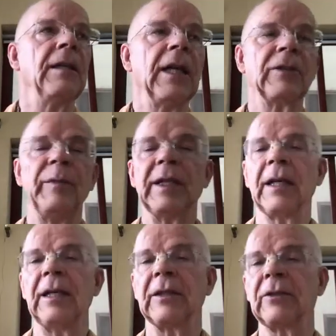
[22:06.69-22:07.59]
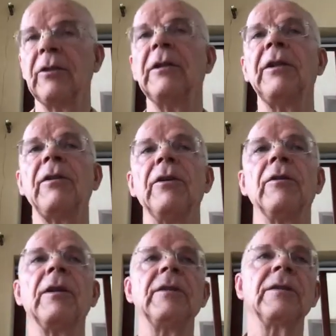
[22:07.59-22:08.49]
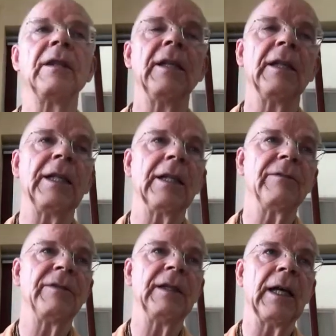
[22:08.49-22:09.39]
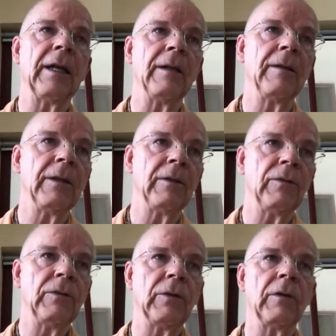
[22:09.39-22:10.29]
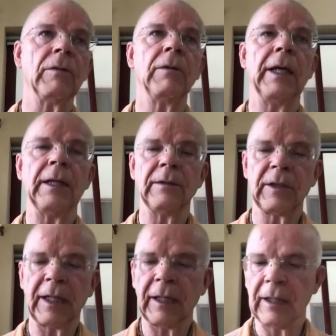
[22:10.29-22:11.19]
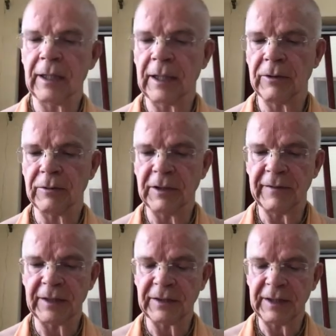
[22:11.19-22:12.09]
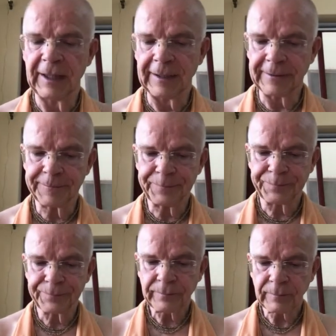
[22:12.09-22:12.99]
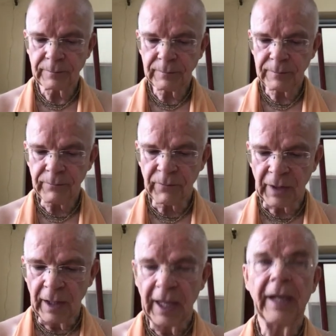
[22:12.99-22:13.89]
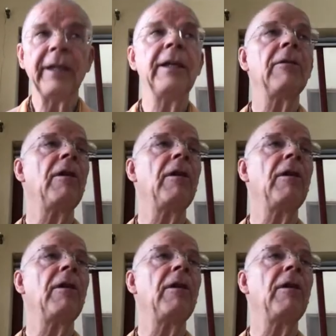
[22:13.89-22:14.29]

explican las condiciones y al final uno entra en la universidad. And here